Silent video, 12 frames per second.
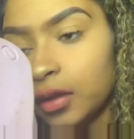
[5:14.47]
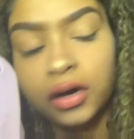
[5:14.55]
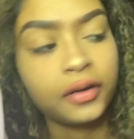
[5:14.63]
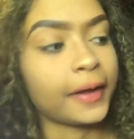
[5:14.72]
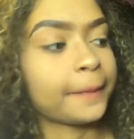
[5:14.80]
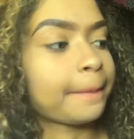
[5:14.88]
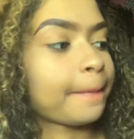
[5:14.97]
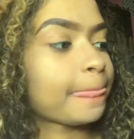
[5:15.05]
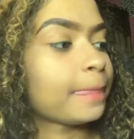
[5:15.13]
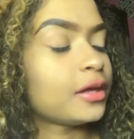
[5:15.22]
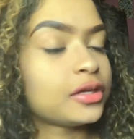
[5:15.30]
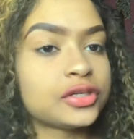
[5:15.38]
Okay,
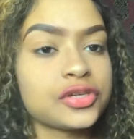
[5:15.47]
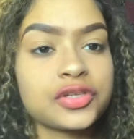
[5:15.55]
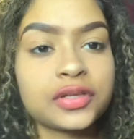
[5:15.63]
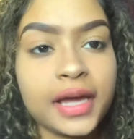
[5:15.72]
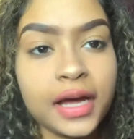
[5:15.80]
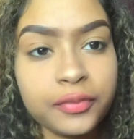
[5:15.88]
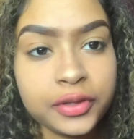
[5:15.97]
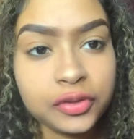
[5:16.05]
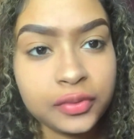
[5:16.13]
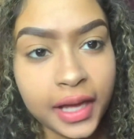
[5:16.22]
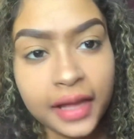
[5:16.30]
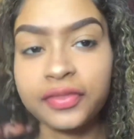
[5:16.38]
so now when
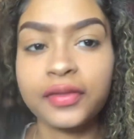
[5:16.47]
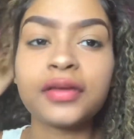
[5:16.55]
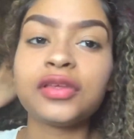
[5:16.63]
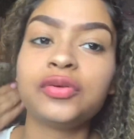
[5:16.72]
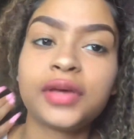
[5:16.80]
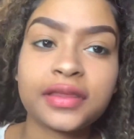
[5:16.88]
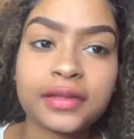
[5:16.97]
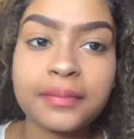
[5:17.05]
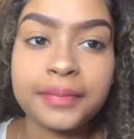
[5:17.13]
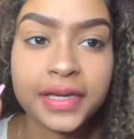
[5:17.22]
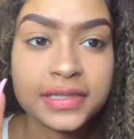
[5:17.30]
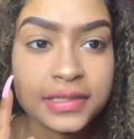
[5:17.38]
you get the
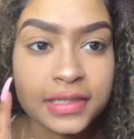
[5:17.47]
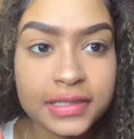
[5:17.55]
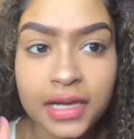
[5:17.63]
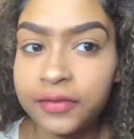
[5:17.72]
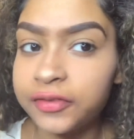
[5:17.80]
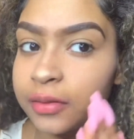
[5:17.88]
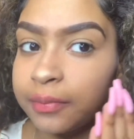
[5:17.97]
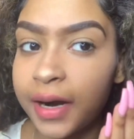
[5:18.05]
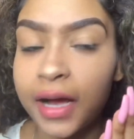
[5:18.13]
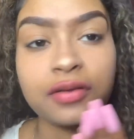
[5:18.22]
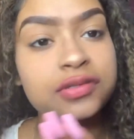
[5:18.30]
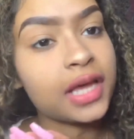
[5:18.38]
basis of your
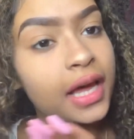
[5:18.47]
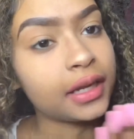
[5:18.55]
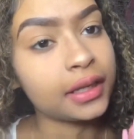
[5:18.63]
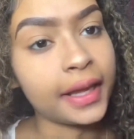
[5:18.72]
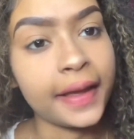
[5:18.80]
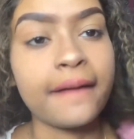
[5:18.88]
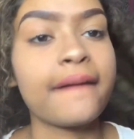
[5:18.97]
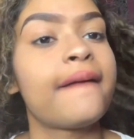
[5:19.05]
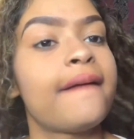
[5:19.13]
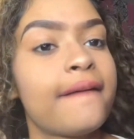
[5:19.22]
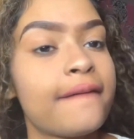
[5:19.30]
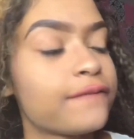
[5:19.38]
brows kind of like
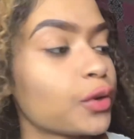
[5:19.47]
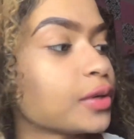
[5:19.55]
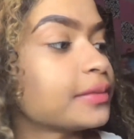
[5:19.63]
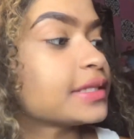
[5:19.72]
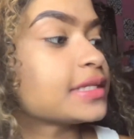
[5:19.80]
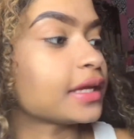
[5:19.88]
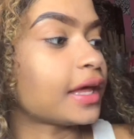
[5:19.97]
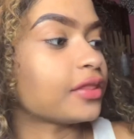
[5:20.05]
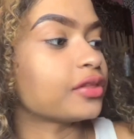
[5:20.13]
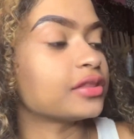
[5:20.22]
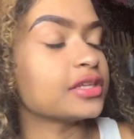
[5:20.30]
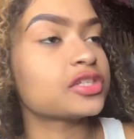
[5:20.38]
formed in
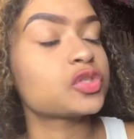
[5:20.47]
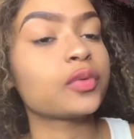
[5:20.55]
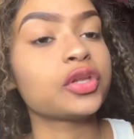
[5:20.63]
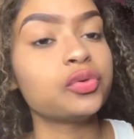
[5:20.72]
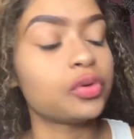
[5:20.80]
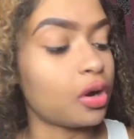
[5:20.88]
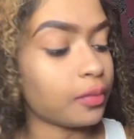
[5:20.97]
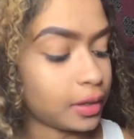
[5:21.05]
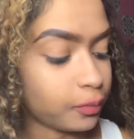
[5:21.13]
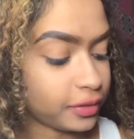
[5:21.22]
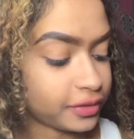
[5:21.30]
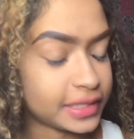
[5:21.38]
together, this is when you go
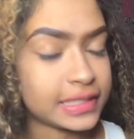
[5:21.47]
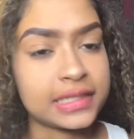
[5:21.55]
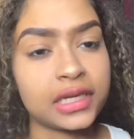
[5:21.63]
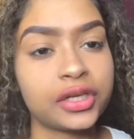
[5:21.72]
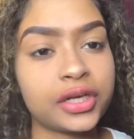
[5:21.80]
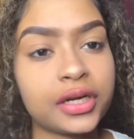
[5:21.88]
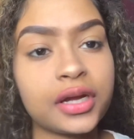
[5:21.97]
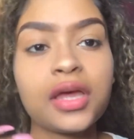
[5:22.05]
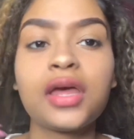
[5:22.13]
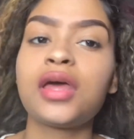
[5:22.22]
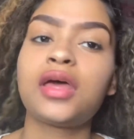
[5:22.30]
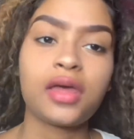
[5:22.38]
in with concealer.
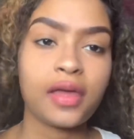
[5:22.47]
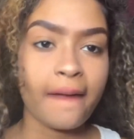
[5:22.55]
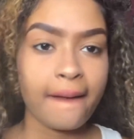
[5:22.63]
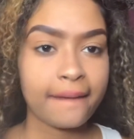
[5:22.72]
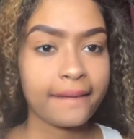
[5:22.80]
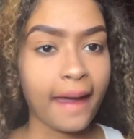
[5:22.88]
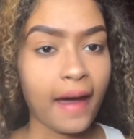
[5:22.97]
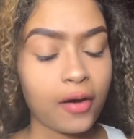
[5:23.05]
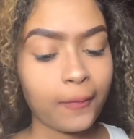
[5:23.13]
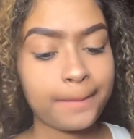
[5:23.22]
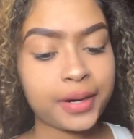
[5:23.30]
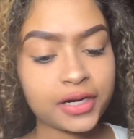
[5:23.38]

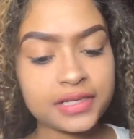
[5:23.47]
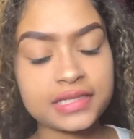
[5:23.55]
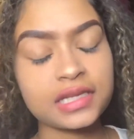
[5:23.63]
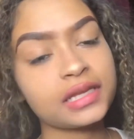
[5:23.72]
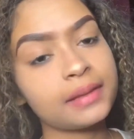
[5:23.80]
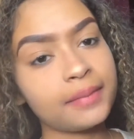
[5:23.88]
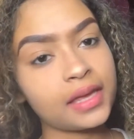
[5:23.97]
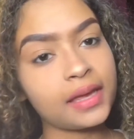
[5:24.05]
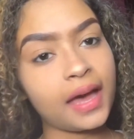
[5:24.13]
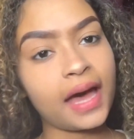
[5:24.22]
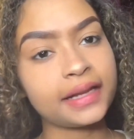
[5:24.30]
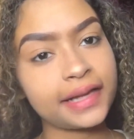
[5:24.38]
Now personally, me,
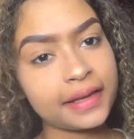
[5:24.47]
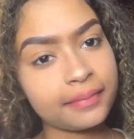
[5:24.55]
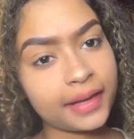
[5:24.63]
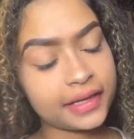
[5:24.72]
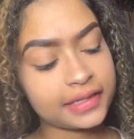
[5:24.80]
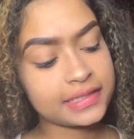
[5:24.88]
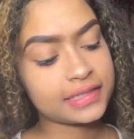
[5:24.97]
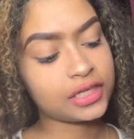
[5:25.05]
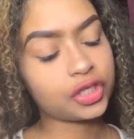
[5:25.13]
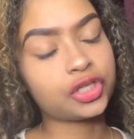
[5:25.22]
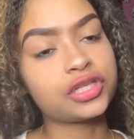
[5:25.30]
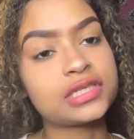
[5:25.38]
I like my
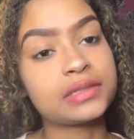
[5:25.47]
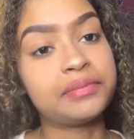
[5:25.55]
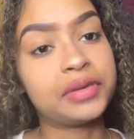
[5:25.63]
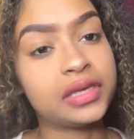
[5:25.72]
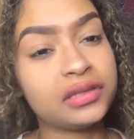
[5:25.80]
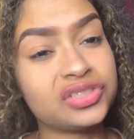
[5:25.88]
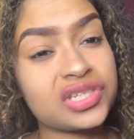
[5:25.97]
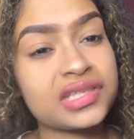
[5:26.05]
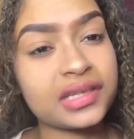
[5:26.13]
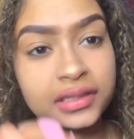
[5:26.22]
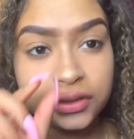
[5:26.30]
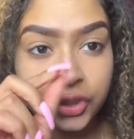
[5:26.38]
concealer to be just
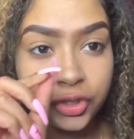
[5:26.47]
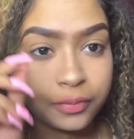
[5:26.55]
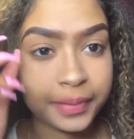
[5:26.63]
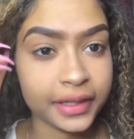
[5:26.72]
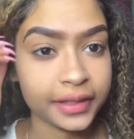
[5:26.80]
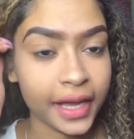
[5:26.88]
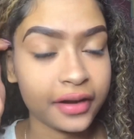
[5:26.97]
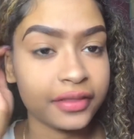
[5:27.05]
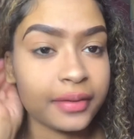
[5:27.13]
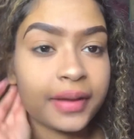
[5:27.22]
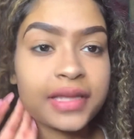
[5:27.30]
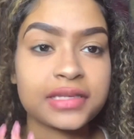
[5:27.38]
a little bit lighter
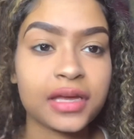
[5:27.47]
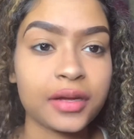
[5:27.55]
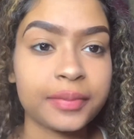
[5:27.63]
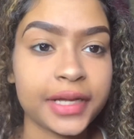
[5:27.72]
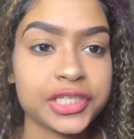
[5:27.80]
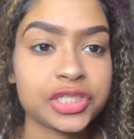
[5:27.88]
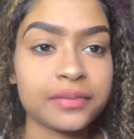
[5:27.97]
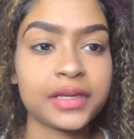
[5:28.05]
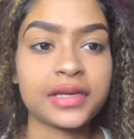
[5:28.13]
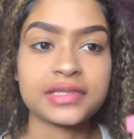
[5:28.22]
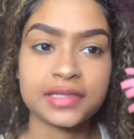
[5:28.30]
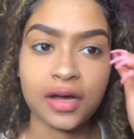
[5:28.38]
than my skin complexion,
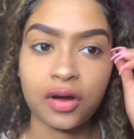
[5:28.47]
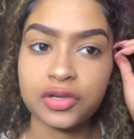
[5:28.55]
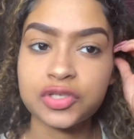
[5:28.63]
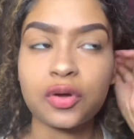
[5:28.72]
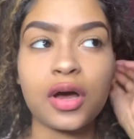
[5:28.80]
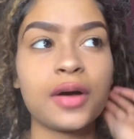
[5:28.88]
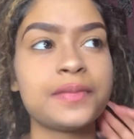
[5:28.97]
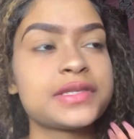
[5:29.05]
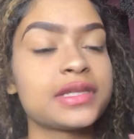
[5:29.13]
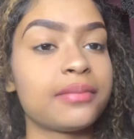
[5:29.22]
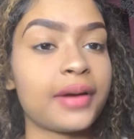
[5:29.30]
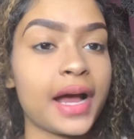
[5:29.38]
because that also helps
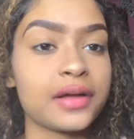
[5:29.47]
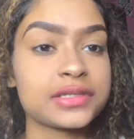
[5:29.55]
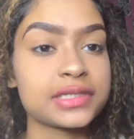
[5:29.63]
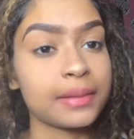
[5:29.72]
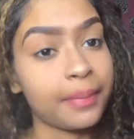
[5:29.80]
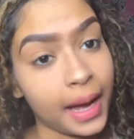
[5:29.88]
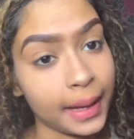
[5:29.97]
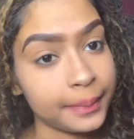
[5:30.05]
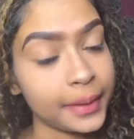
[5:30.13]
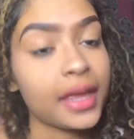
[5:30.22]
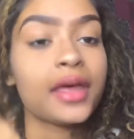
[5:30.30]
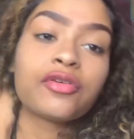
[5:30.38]
the brows to pop,
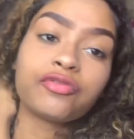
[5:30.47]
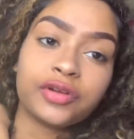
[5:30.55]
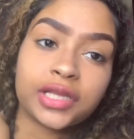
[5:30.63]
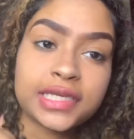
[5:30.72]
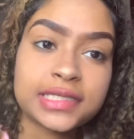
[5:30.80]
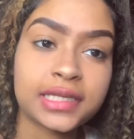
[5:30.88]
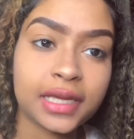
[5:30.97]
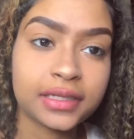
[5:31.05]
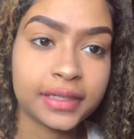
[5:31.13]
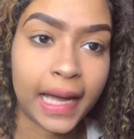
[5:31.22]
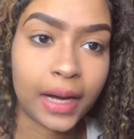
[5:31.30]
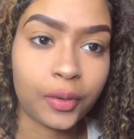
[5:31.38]
really
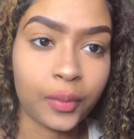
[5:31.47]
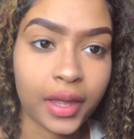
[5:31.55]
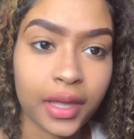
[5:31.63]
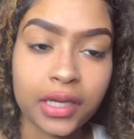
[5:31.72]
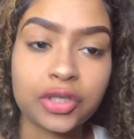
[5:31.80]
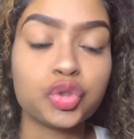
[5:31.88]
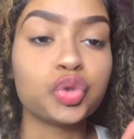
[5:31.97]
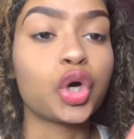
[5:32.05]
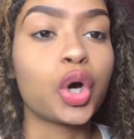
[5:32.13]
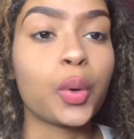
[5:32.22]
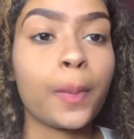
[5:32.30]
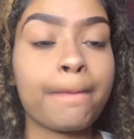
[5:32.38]
stand out, and you
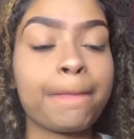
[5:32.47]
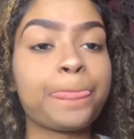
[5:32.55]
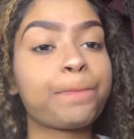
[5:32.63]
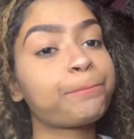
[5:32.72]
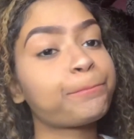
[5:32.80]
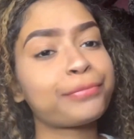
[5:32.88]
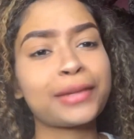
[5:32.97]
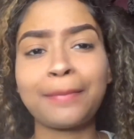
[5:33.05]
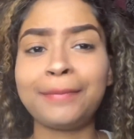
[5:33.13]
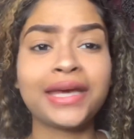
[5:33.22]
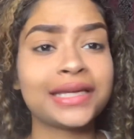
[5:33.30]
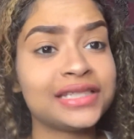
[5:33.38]
know,
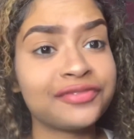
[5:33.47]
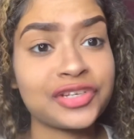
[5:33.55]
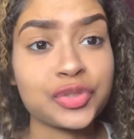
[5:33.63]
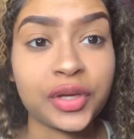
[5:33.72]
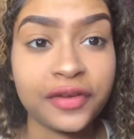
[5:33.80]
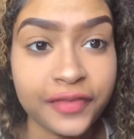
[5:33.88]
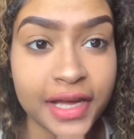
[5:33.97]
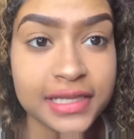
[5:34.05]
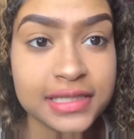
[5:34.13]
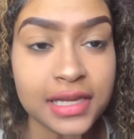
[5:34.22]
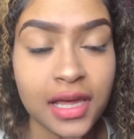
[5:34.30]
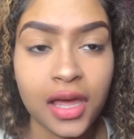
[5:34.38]
make a difference on your
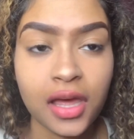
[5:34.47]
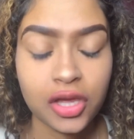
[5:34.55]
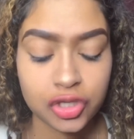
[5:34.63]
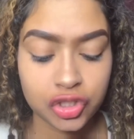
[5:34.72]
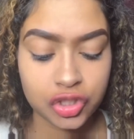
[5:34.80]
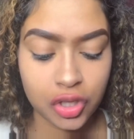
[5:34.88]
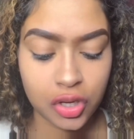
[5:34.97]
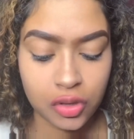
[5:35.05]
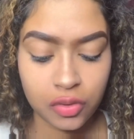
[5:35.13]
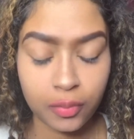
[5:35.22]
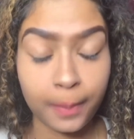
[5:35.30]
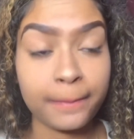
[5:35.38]
face.
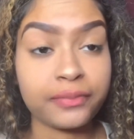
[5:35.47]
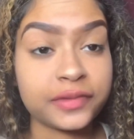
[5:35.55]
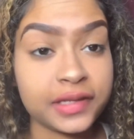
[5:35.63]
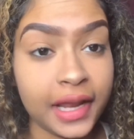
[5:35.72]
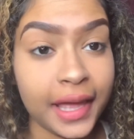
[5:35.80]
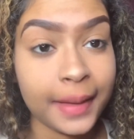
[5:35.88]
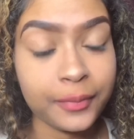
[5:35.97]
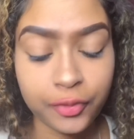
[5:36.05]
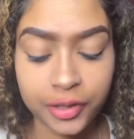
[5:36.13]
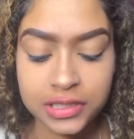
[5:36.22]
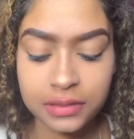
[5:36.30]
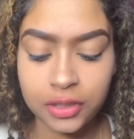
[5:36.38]
So today I'm
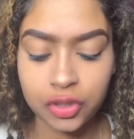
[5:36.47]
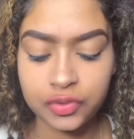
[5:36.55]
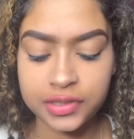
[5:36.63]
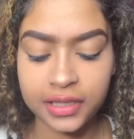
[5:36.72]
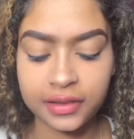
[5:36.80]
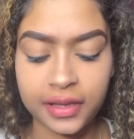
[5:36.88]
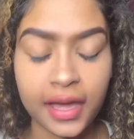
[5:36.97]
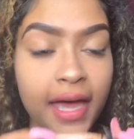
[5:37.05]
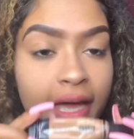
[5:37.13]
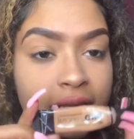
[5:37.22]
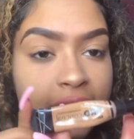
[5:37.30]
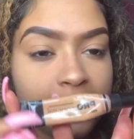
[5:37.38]
going to be using the
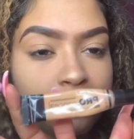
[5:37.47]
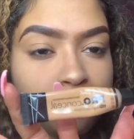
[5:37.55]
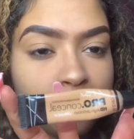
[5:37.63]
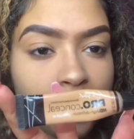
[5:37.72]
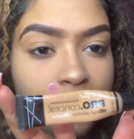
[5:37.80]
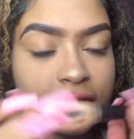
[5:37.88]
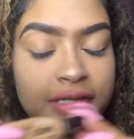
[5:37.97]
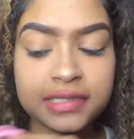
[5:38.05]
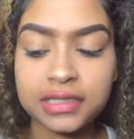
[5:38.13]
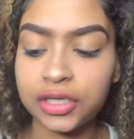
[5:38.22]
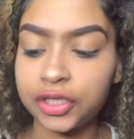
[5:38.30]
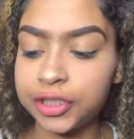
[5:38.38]
LA Pro
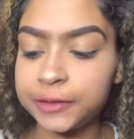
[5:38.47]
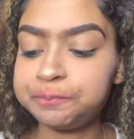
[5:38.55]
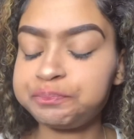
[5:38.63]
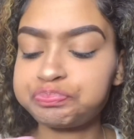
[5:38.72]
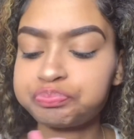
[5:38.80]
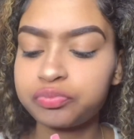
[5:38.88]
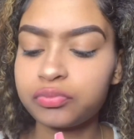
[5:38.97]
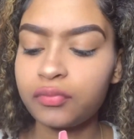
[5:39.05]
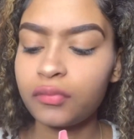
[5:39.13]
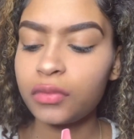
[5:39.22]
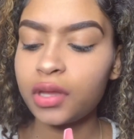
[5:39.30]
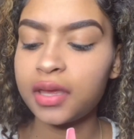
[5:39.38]
Concealer
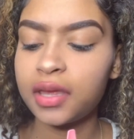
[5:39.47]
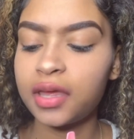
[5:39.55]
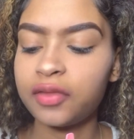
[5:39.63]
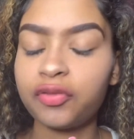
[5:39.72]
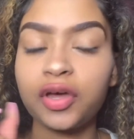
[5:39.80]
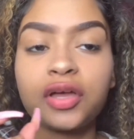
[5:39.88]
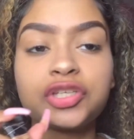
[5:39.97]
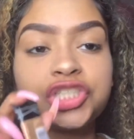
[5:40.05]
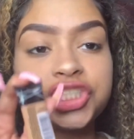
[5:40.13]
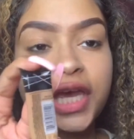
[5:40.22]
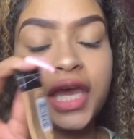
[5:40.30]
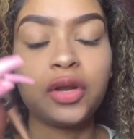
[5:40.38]
in the
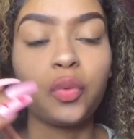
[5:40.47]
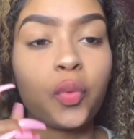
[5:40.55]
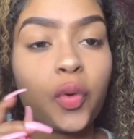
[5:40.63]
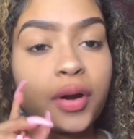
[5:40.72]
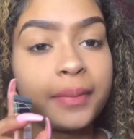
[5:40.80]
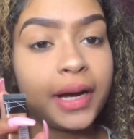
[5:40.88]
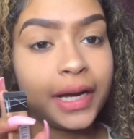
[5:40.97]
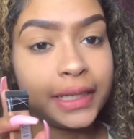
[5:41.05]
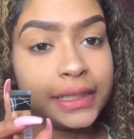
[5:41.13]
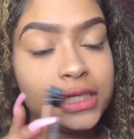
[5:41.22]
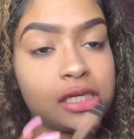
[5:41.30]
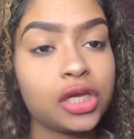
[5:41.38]
shade Warm
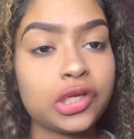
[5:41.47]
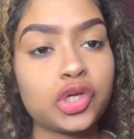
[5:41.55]
Honey.